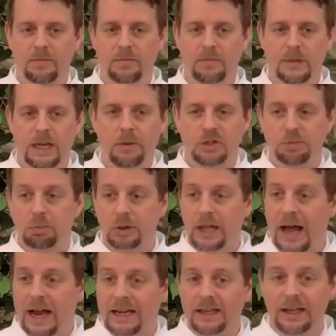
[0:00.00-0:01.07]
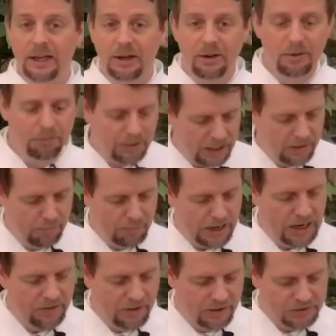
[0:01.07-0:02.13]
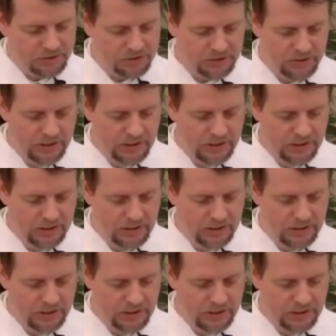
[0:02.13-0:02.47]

He was blinded by, by this.